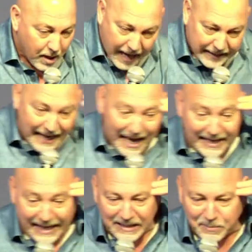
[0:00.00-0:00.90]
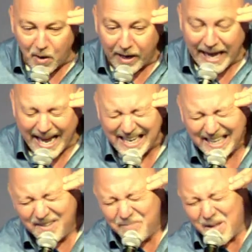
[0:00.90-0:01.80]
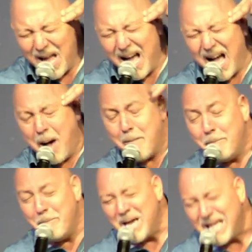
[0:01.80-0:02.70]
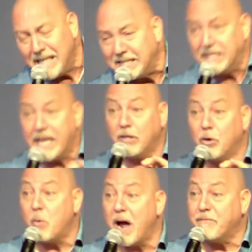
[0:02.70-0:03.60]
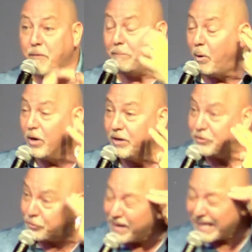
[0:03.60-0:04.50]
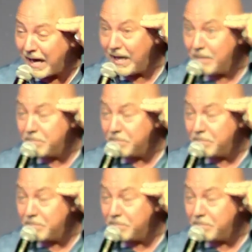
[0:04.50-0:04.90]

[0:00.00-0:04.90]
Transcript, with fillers: a gun against my head, a millisecond away from pulling the trigger,